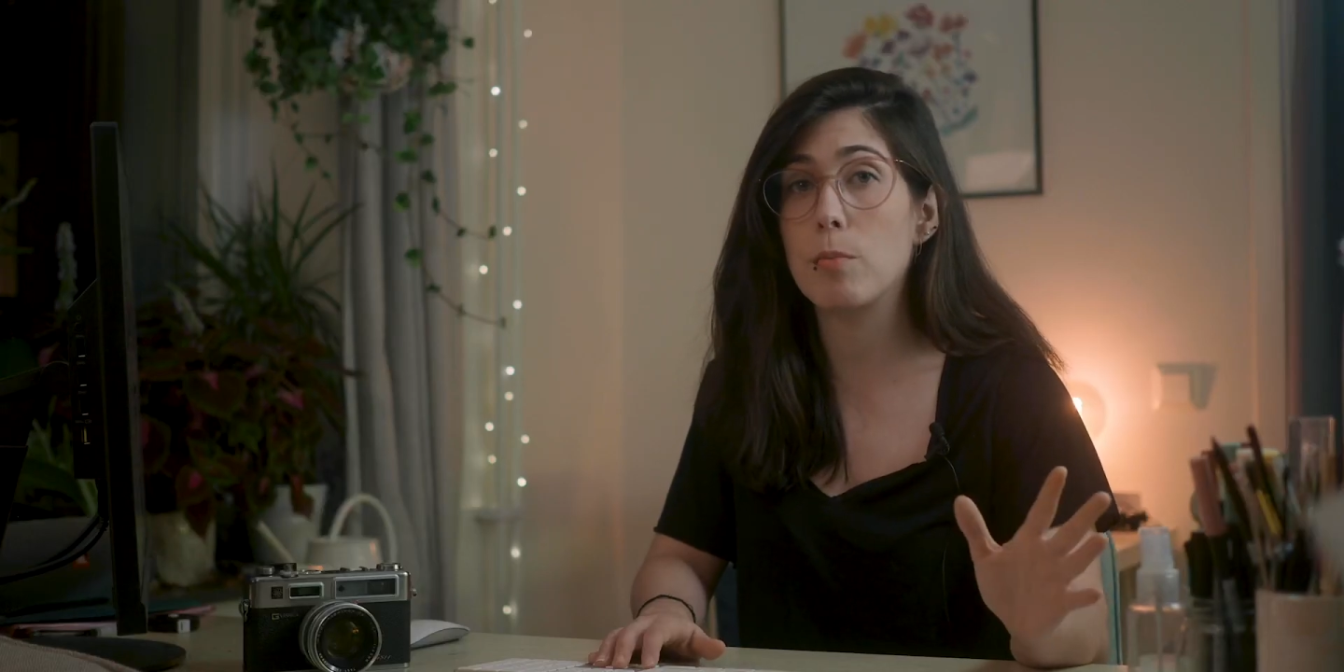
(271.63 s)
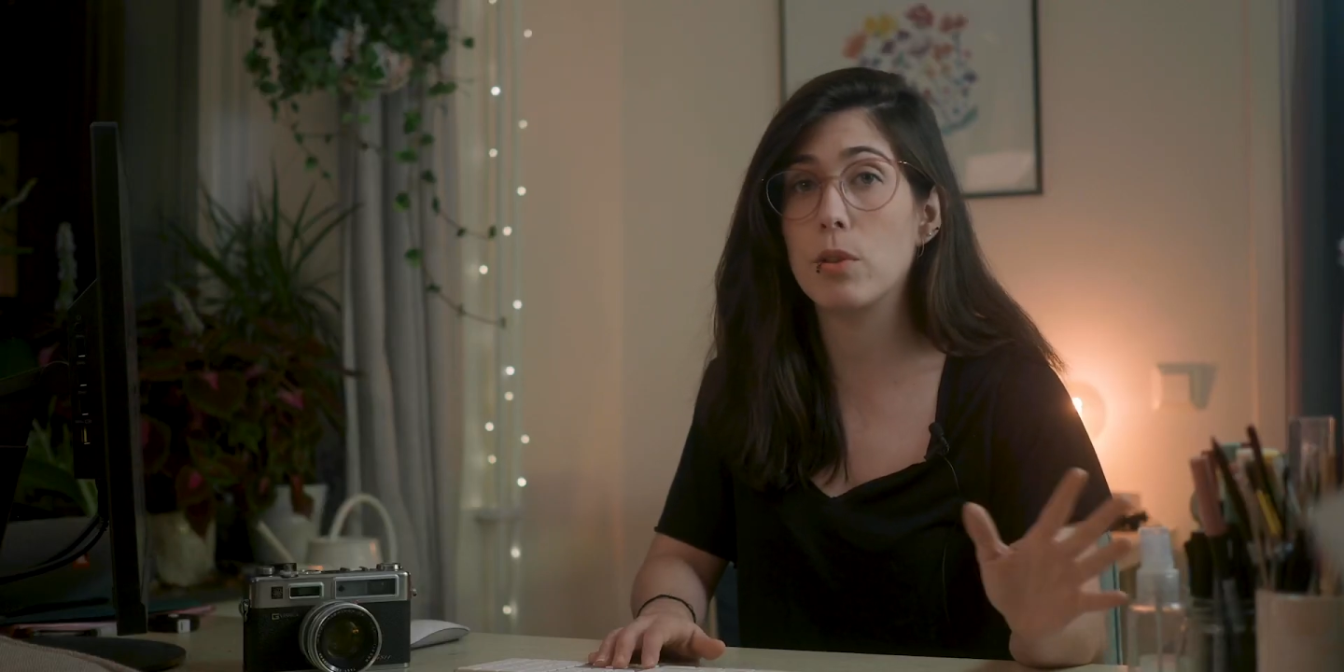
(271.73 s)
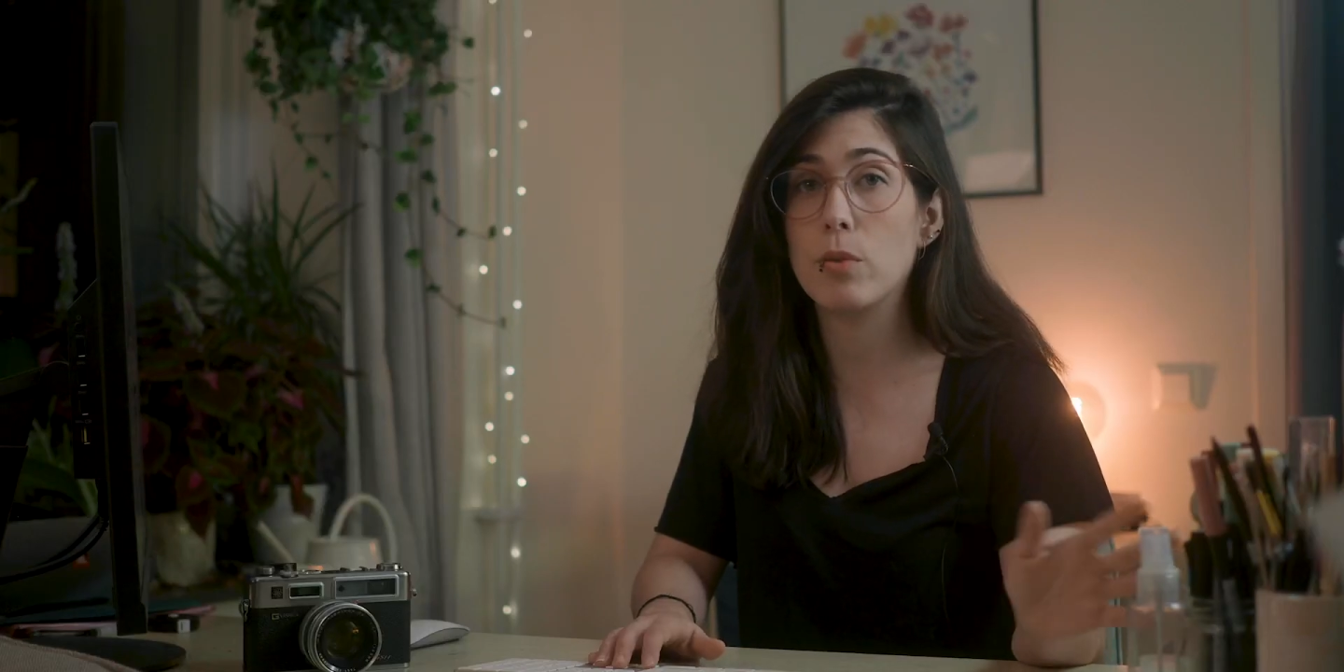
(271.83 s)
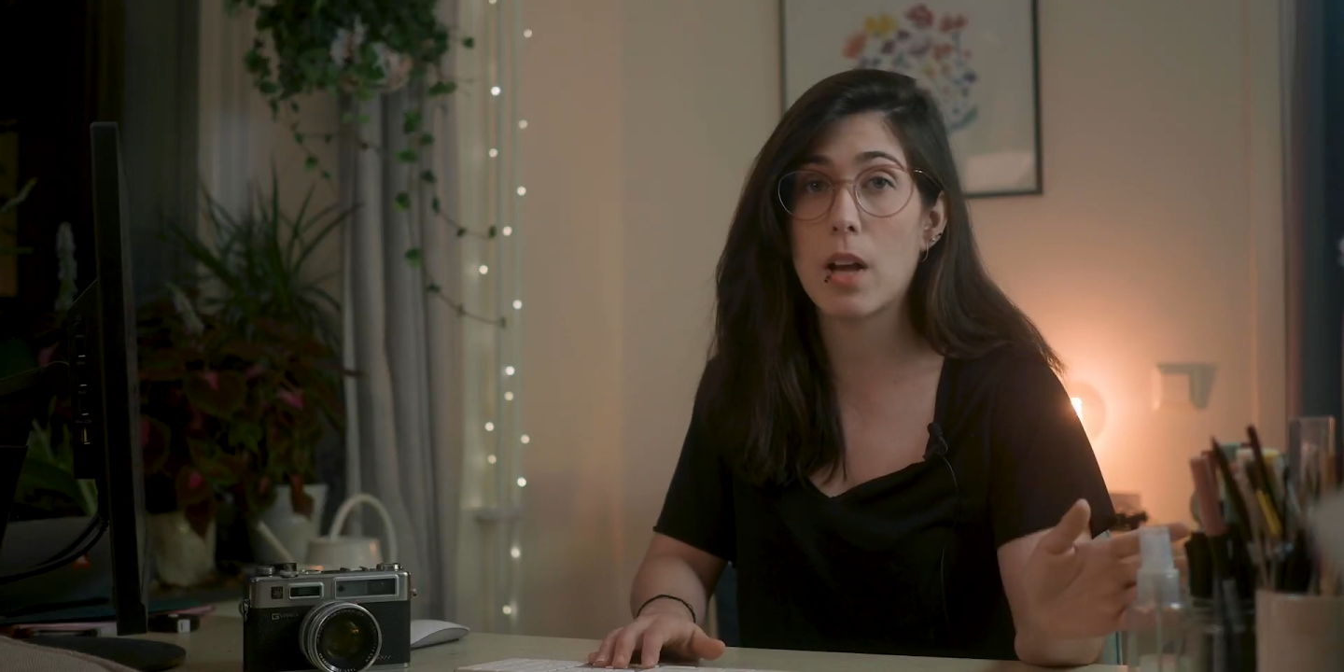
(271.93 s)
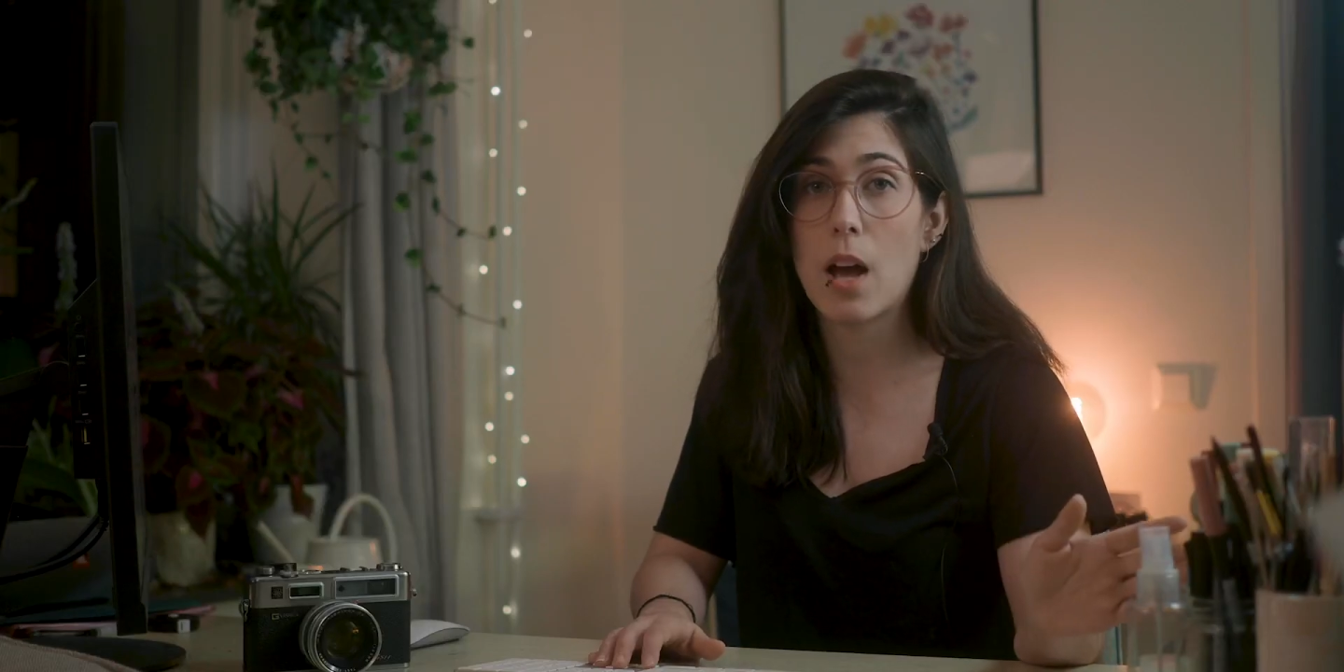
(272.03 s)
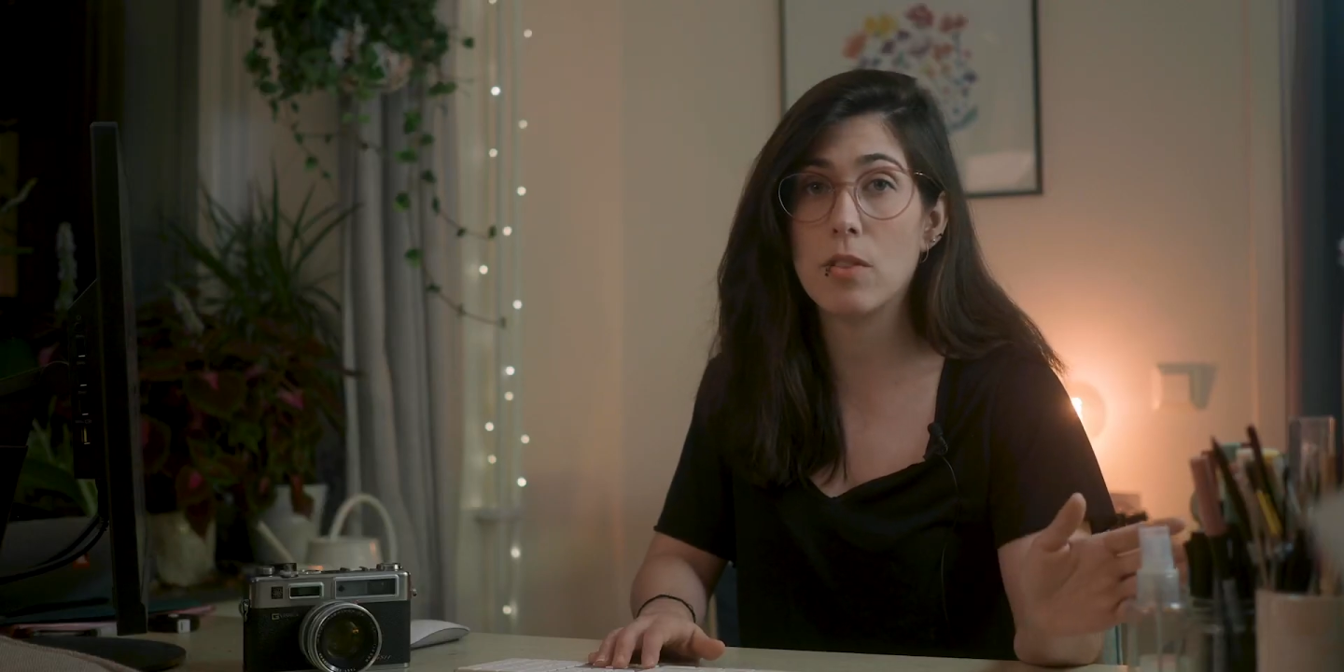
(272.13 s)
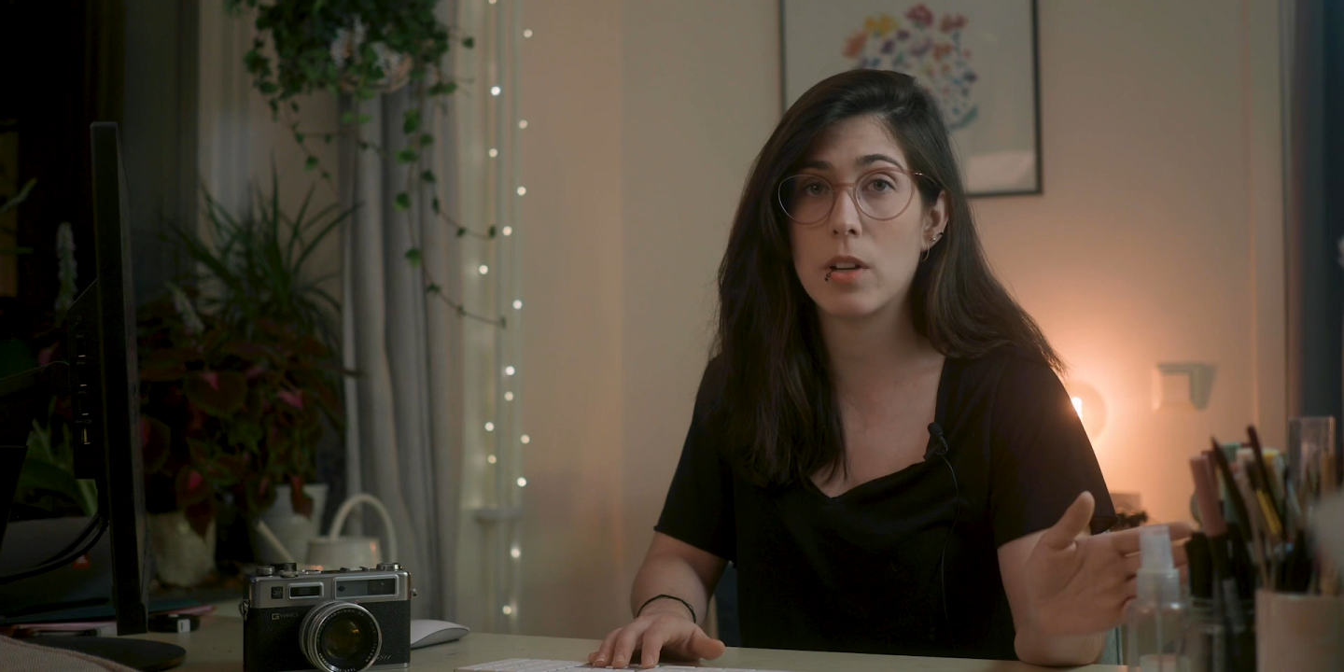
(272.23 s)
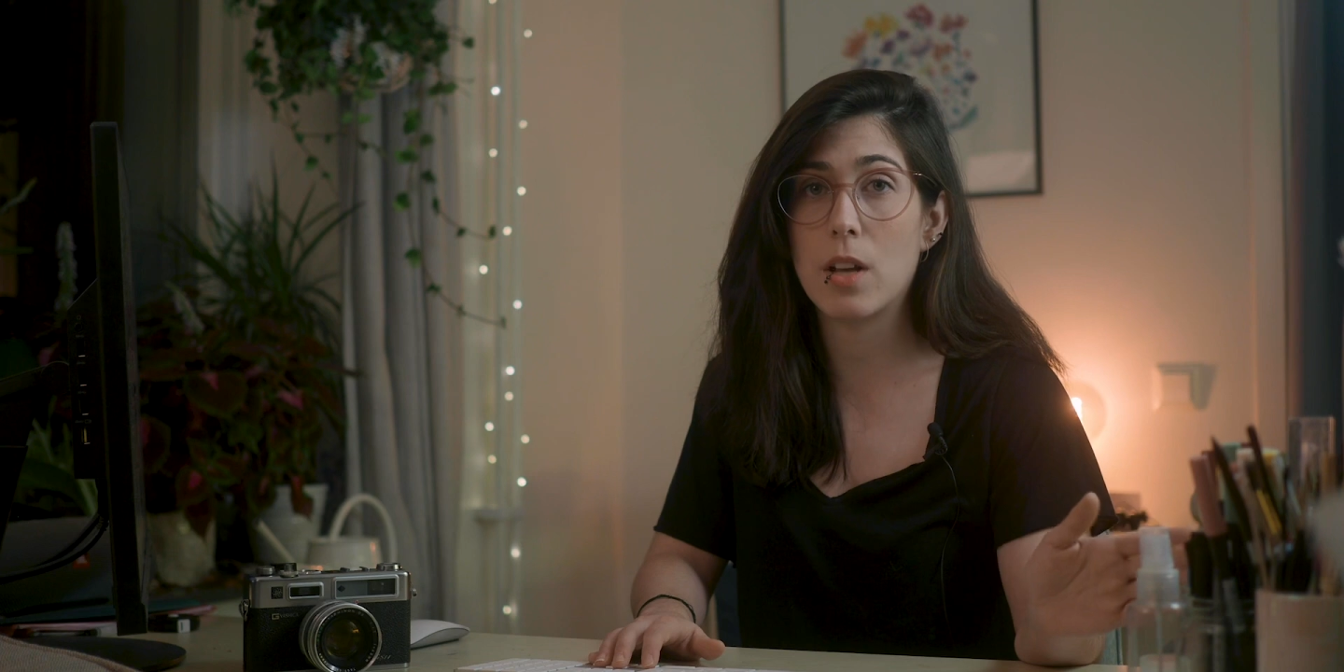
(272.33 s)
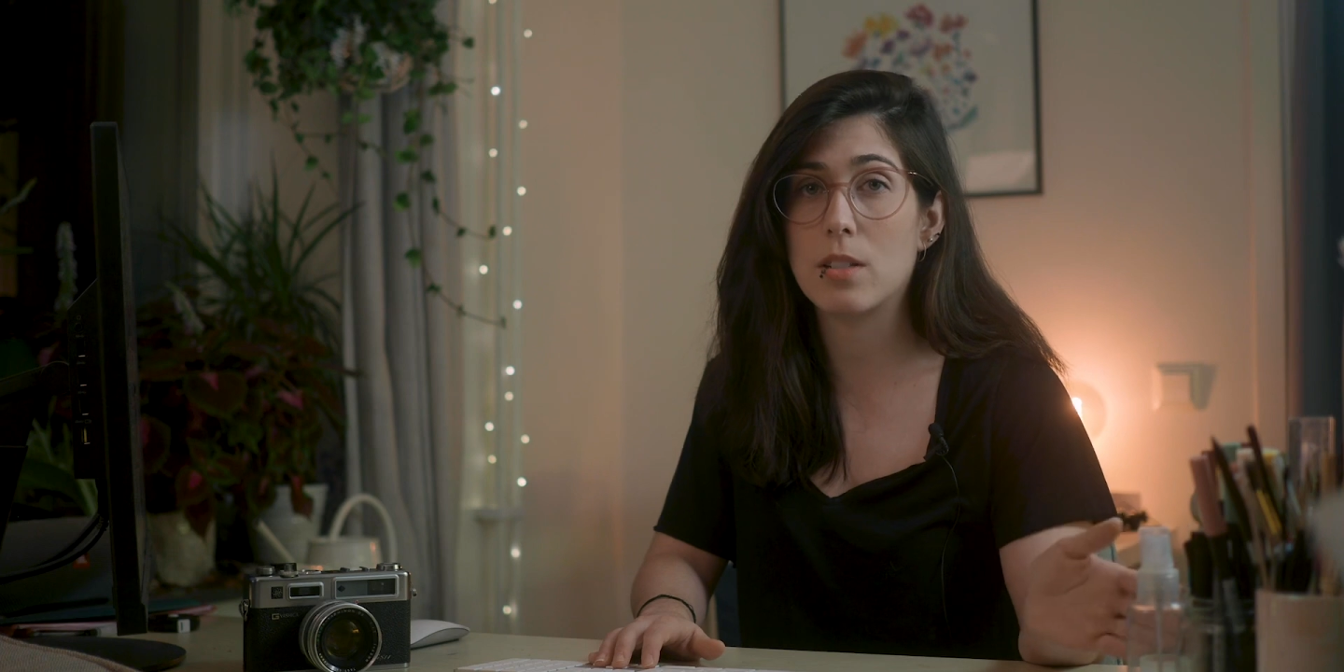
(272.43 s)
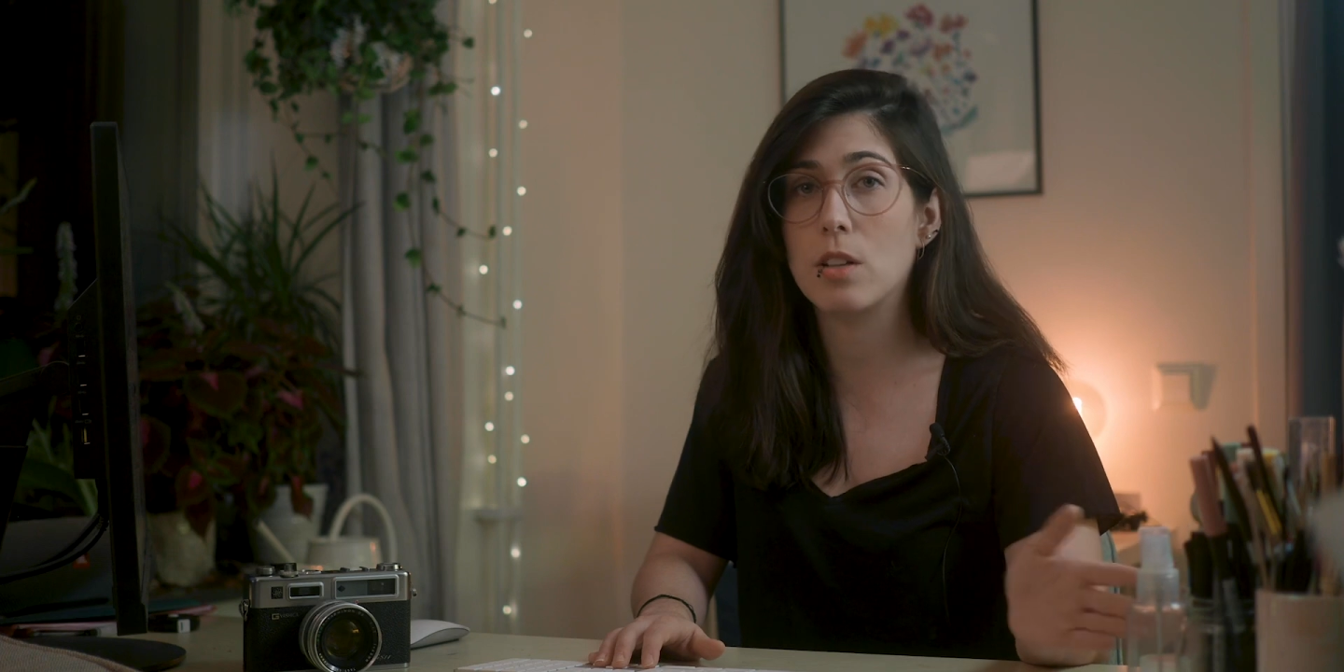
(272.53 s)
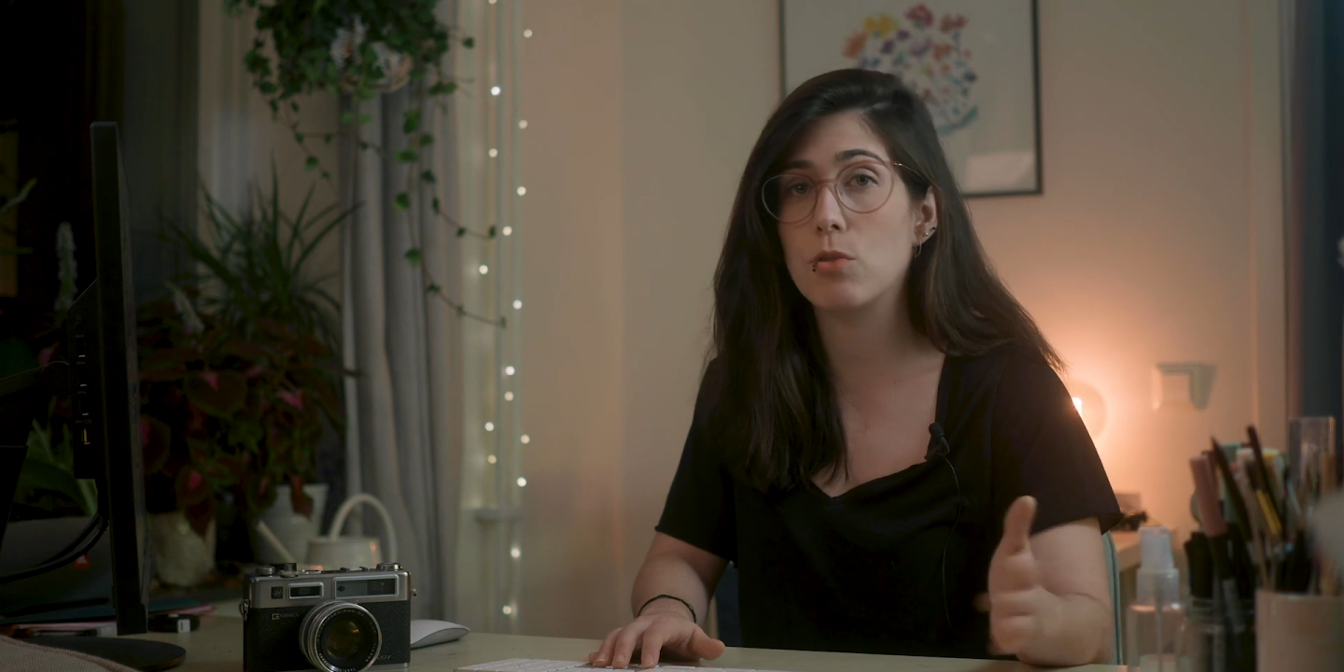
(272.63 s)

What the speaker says: between 100 ASA